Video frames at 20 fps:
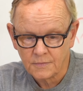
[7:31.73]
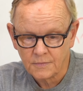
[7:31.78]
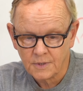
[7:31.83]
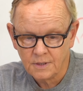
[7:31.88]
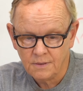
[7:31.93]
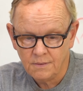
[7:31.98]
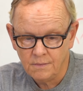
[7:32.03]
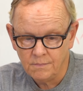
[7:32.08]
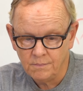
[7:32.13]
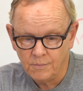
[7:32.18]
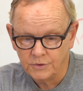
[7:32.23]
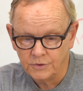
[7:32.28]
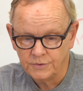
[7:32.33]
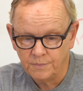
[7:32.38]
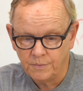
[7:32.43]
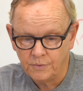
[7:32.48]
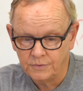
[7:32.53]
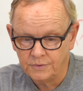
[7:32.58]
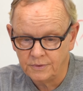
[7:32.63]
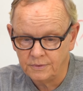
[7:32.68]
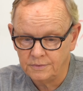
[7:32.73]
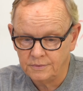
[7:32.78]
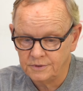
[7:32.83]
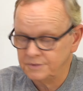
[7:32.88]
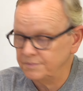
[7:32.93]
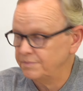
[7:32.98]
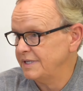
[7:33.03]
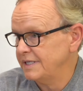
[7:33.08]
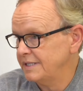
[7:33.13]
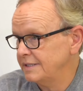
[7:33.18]
multiple
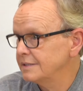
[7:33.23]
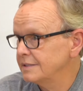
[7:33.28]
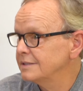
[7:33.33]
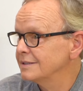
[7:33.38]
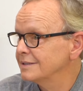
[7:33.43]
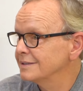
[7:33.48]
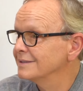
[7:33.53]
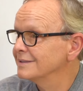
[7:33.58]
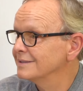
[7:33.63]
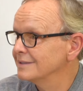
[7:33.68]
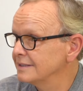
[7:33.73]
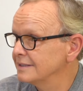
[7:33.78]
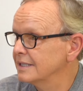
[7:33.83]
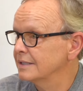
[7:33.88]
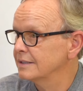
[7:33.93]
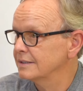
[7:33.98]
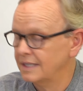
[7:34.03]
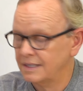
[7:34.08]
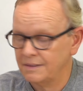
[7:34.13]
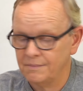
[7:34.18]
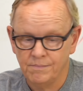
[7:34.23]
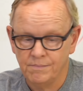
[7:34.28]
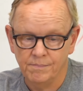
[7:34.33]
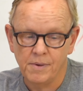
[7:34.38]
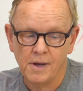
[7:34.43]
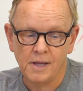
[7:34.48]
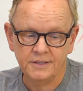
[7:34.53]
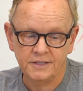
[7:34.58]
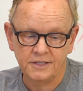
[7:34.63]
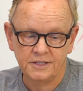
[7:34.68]
spleens, like
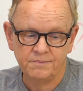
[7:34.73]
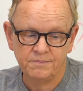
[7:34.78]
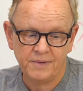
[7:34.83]
polysplenia.